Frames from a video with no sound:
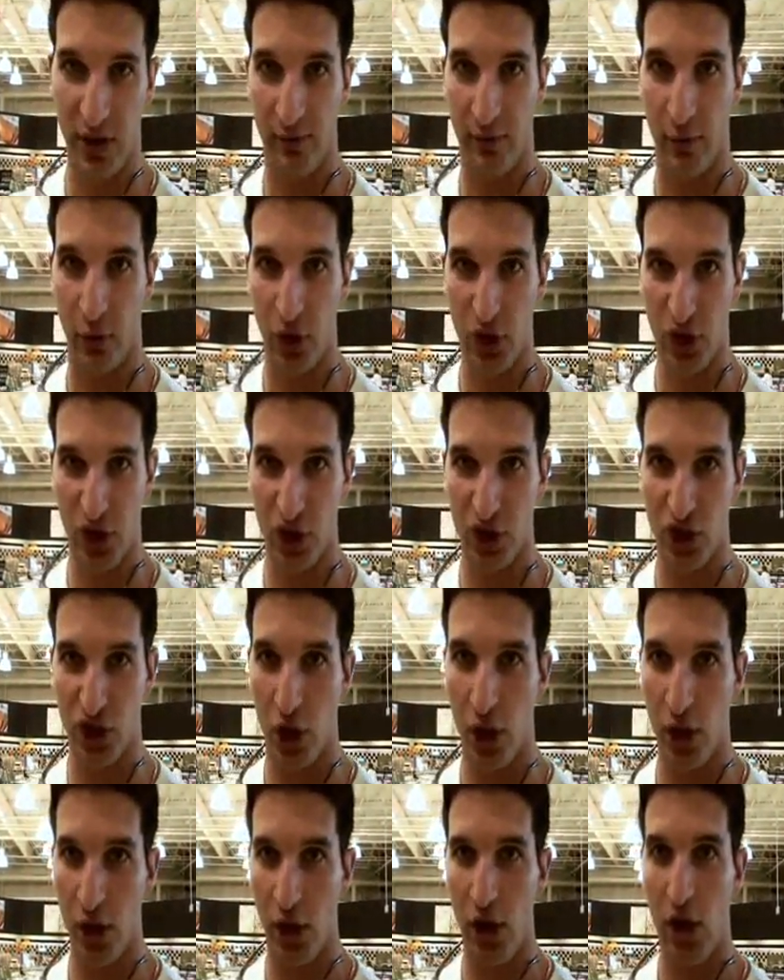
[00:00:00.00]
conversion
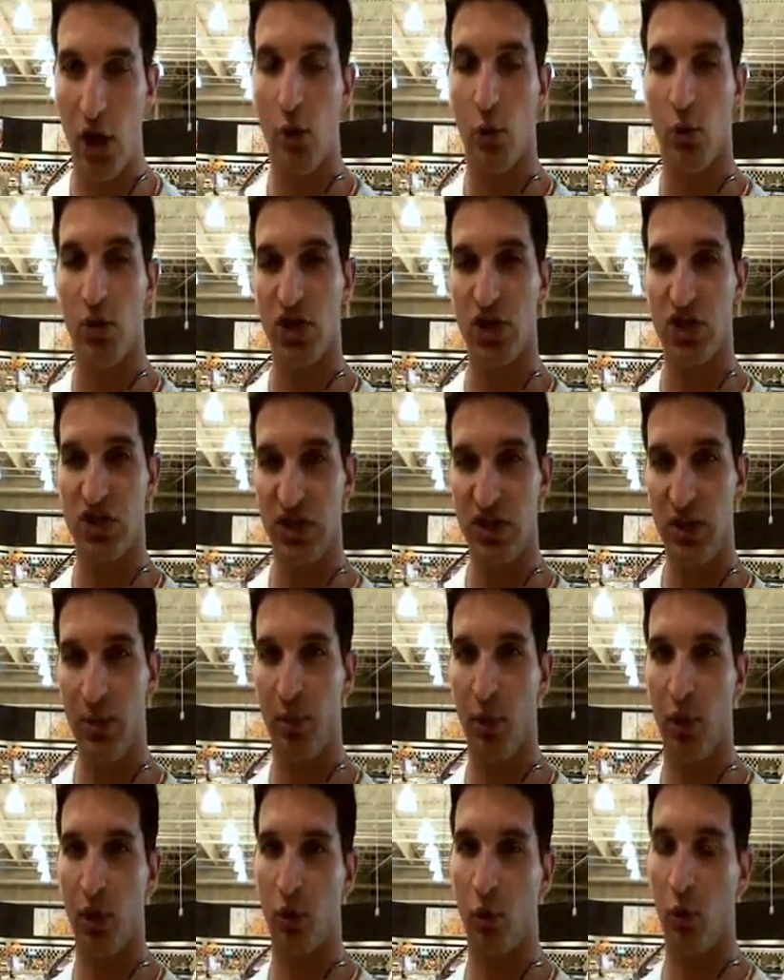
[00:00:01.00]
chart, which is in the
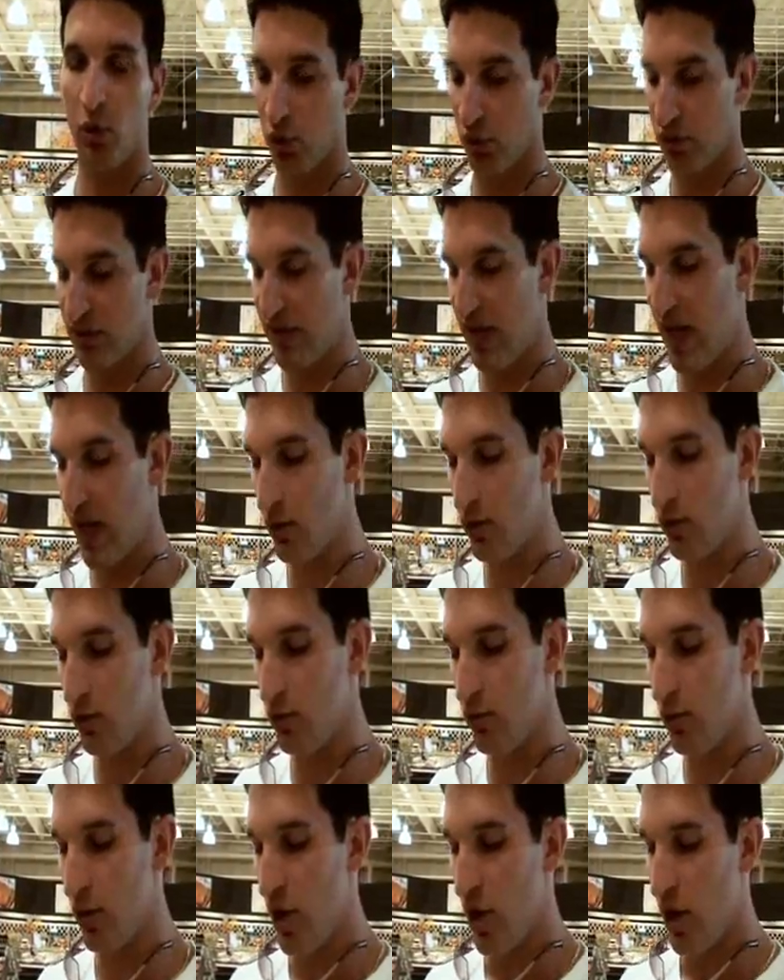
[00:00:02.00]
book, which will tell
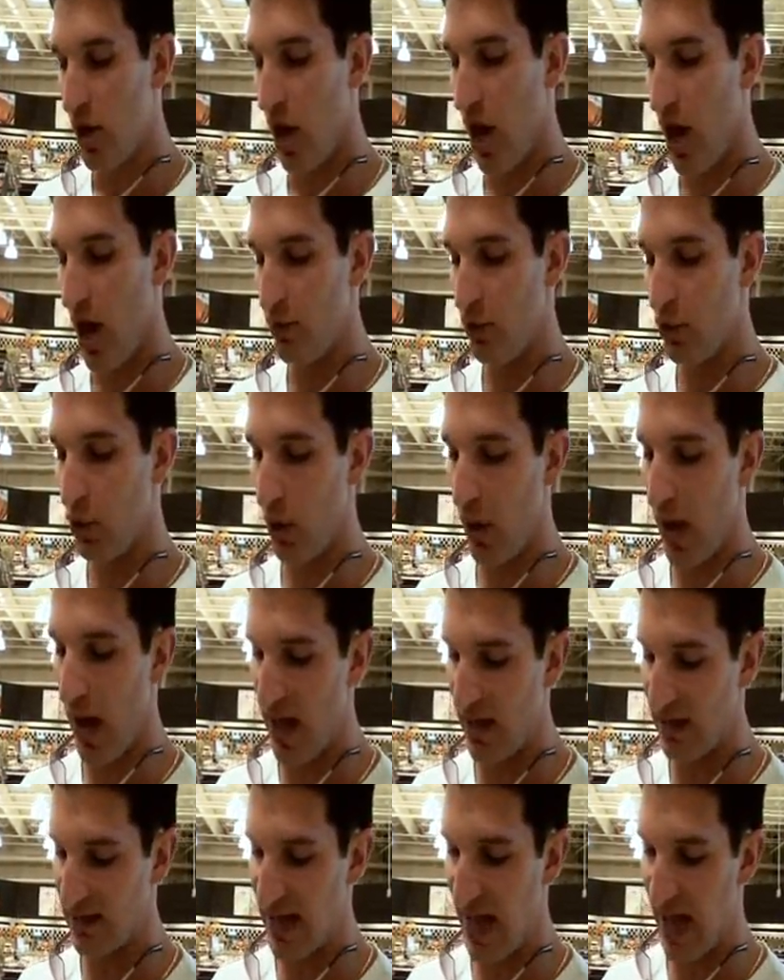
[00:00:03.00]
you,
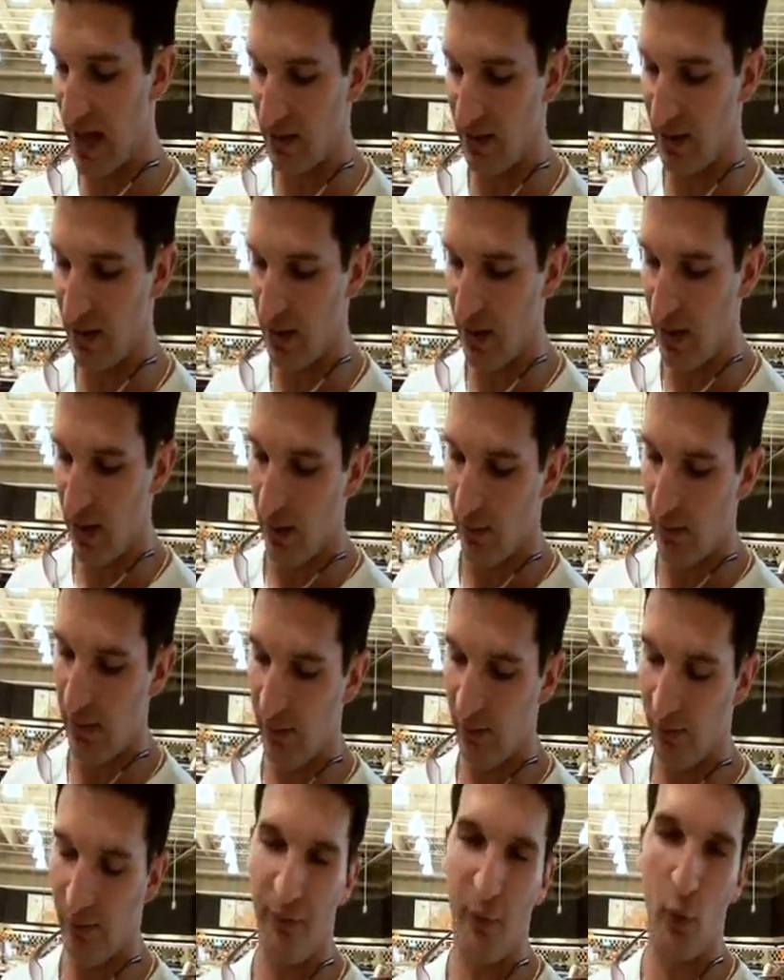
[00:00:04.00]
exactly.
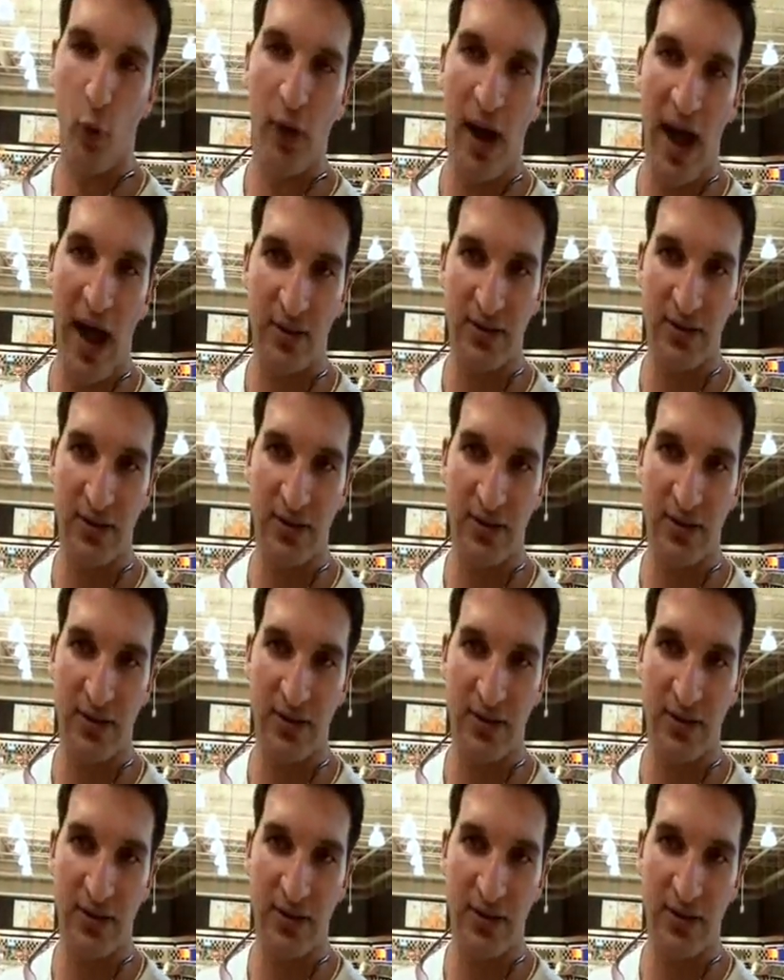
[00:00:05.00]
4